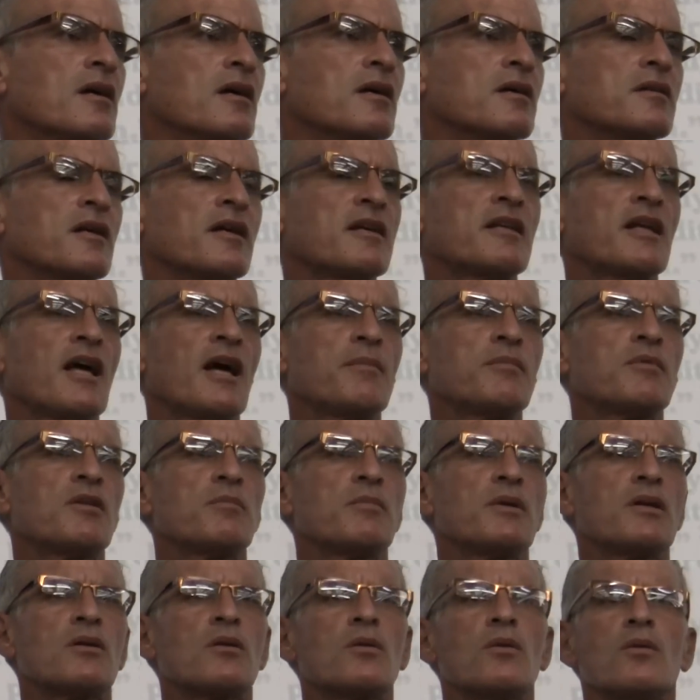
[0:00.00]
They came to
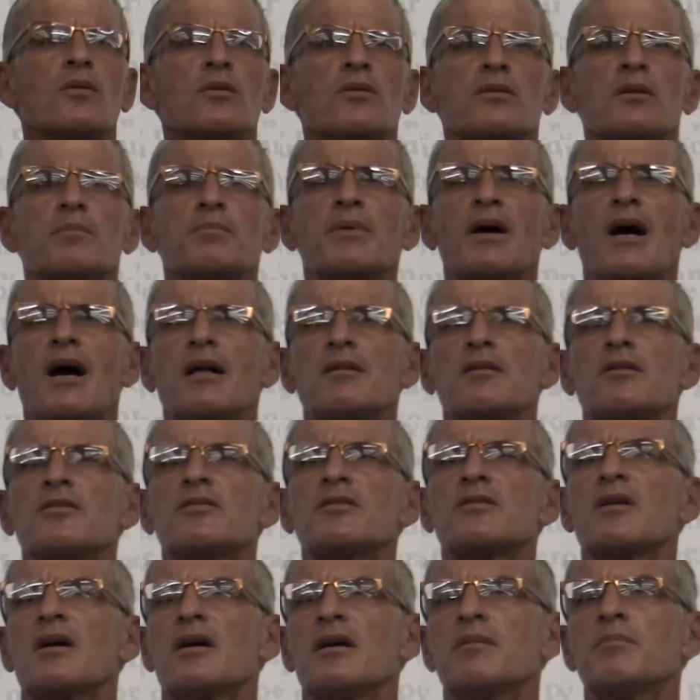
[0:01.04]
be called the
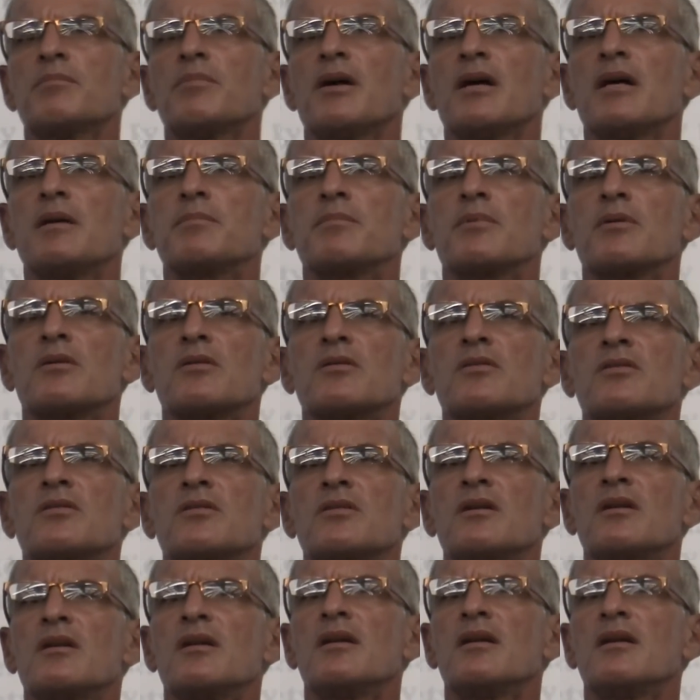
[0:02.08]
Palestine Papers.
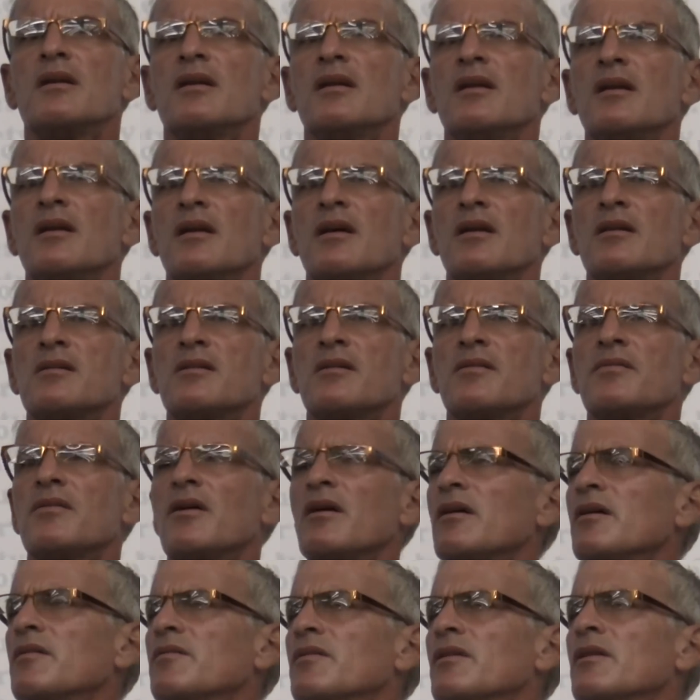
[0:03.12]
It's a
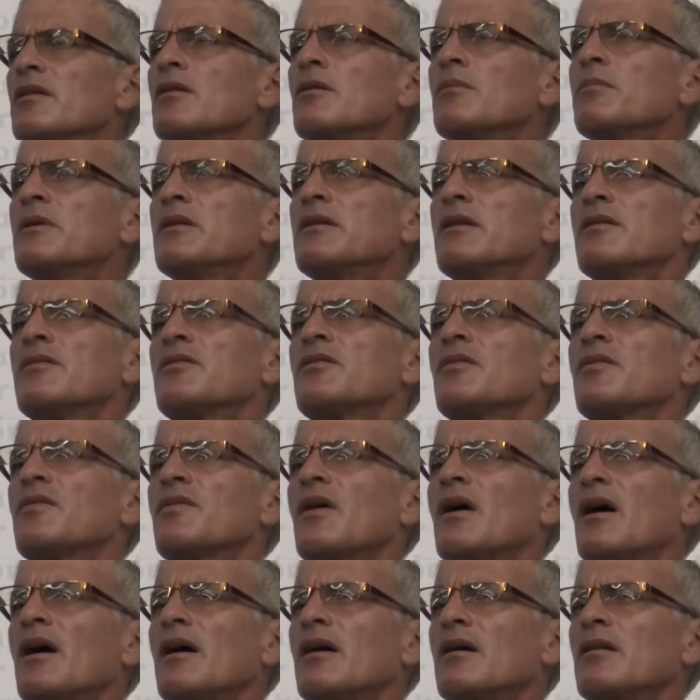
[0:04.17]
very voluminous
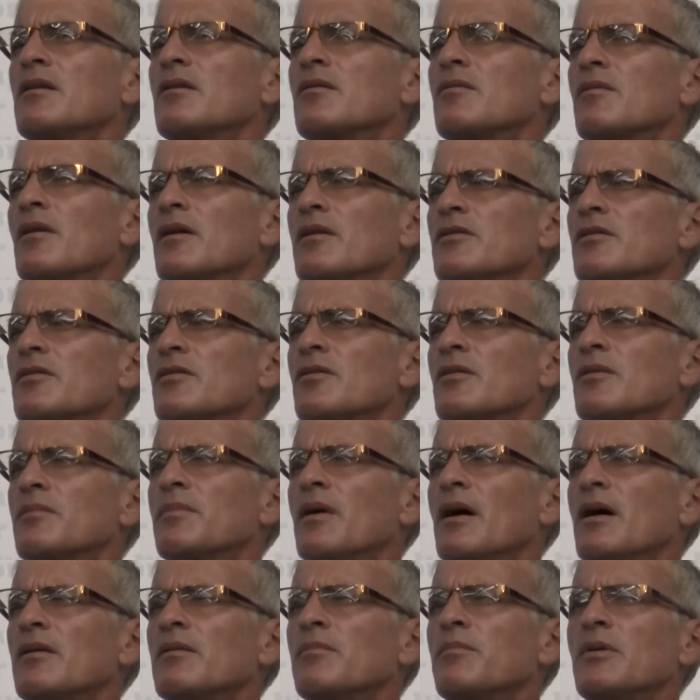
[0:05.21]
file that runs to
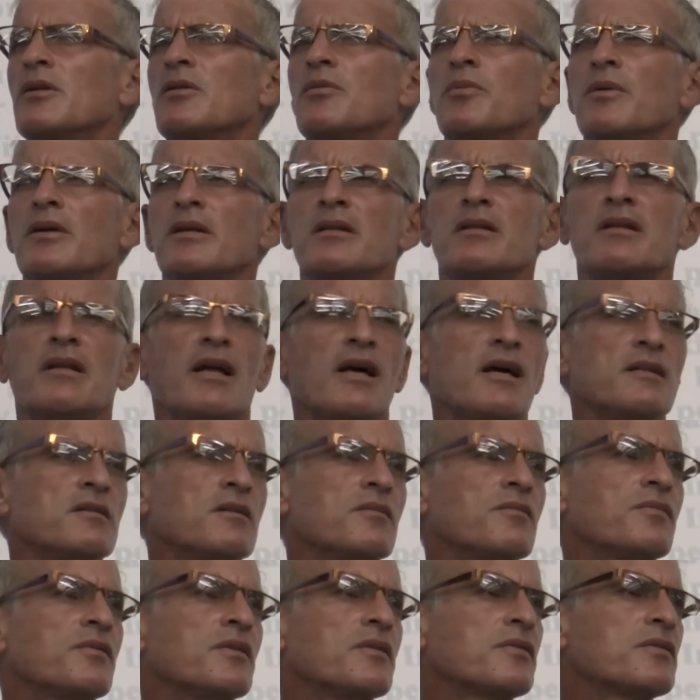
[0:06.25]
about between 10
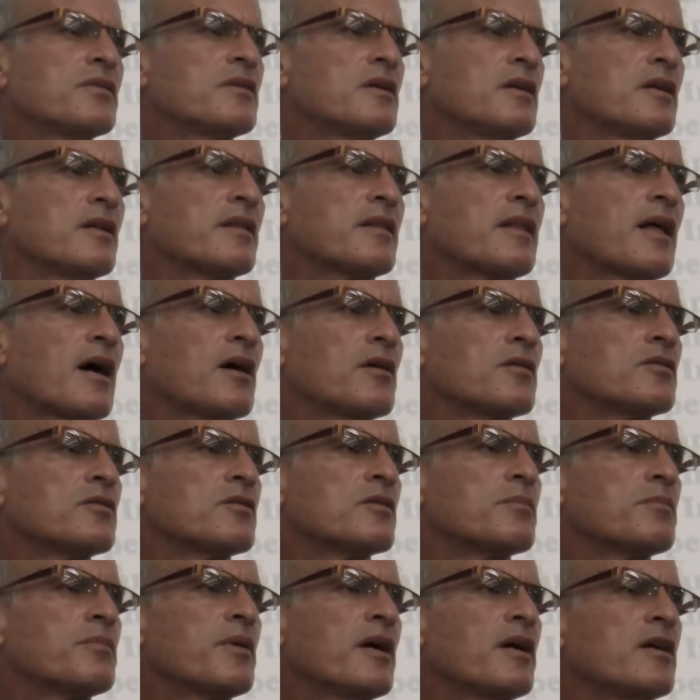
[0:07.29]
and
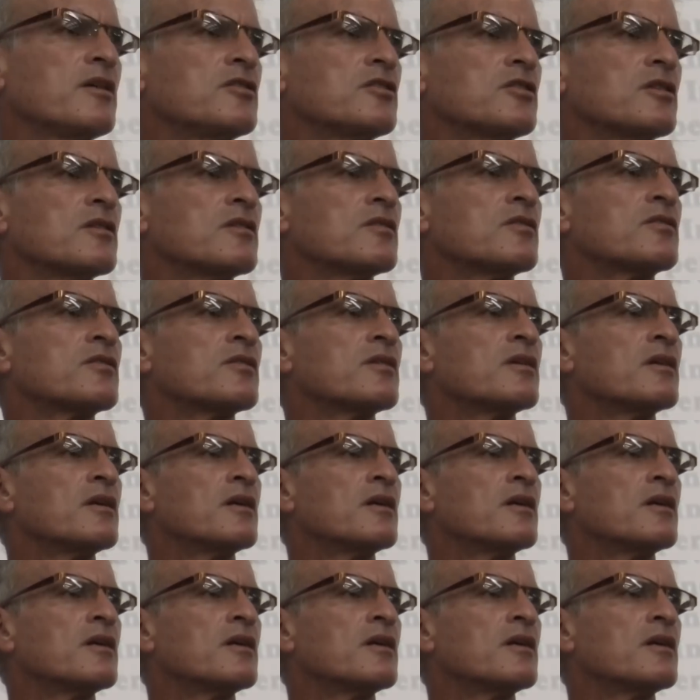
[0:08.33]
15,000 pages.